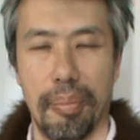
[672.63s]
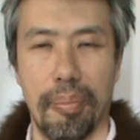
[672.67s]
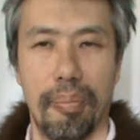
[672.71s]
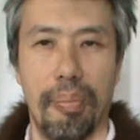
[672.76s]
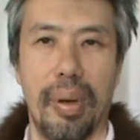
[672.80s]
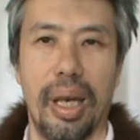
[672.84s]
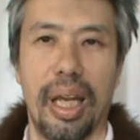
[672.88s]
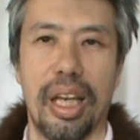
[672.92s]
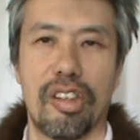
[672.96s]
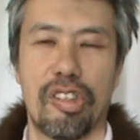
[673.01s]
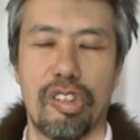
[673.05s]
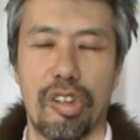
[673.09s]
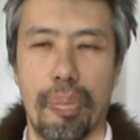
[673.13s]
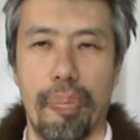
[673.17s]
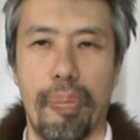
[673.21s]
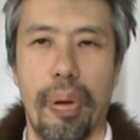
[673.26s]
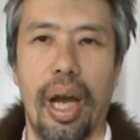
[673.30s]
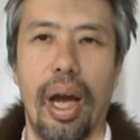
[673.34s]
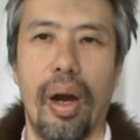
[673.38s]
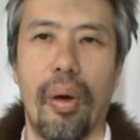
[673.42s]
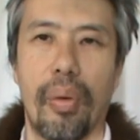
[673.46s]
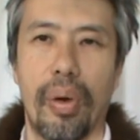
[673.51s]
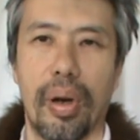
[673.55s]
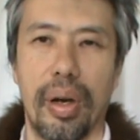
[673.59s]
blessed
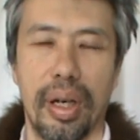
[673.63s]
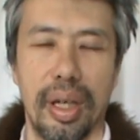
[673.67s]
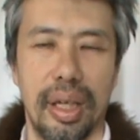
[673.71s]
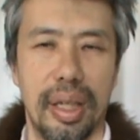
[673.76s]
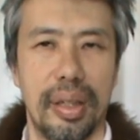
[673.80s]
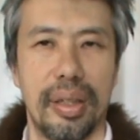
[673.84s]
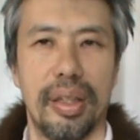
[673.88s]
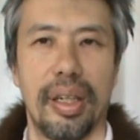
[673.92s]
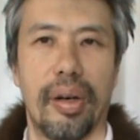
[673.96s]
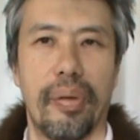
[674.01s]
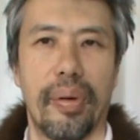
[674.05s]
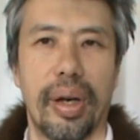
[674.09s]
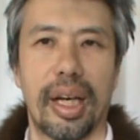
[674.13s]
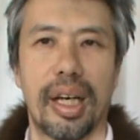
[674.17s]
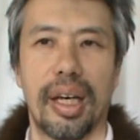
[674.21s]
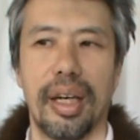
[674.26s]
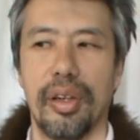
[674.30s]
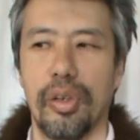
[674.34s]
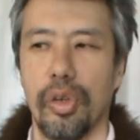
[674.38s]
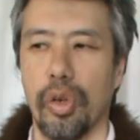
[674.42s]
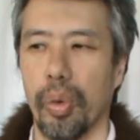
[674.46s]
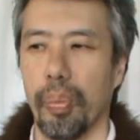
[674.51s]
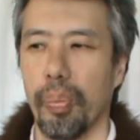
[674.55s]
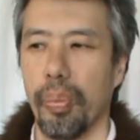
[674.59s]
power directly
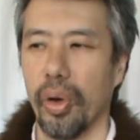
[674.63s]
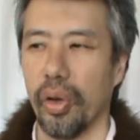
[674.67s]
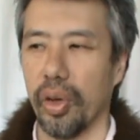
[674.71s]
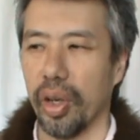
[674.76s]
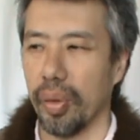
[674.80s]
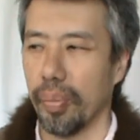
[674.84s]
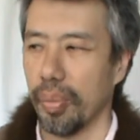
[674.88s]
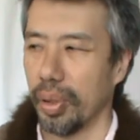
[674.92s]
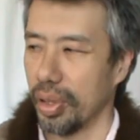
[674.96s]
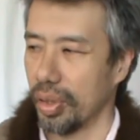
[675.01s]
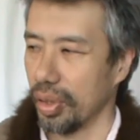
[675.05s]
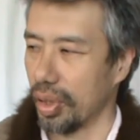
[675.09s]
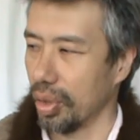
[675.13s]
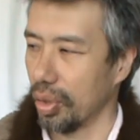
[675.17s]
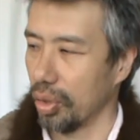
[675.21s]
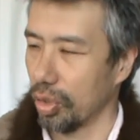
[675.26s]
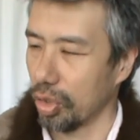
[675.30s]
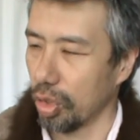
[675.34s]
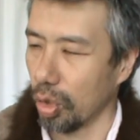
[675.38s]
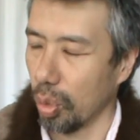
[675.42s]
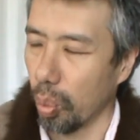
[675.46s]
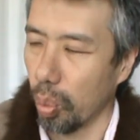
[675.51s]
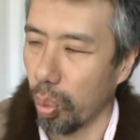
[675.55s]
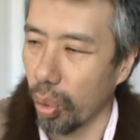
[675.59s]
in your body, but you can
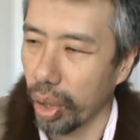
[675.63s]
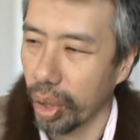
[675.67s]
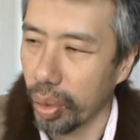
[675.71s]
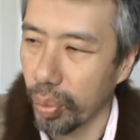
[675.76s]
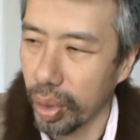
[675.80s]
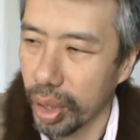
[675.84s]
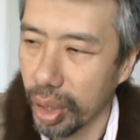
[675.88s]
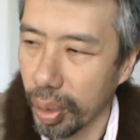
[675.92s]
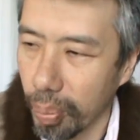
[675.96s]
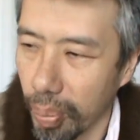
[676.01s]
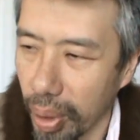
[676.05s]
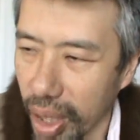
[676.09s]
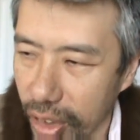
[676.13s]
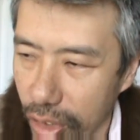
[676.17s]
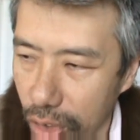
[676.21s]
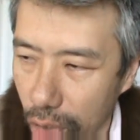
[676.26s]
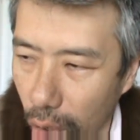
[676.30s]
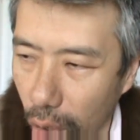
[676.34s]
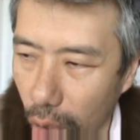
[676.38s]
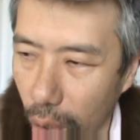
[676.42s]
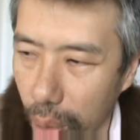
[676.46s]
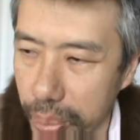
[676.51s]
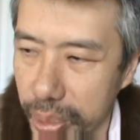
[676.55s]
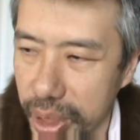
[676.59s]
also work with a blessed
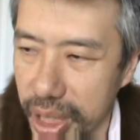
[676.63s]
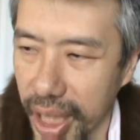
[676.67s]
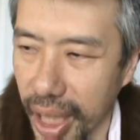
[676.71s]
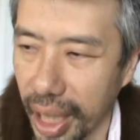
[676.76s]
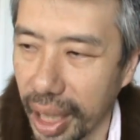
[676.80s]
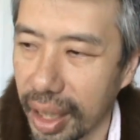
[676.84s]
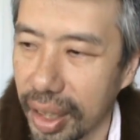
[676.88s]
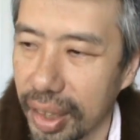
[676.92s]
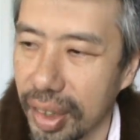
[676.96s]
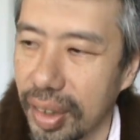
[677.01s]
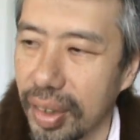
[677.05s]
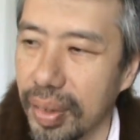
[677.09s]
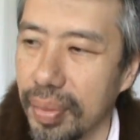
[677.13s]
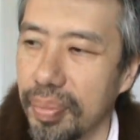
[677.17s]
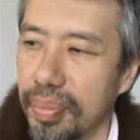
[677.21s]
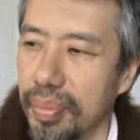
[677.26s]
object.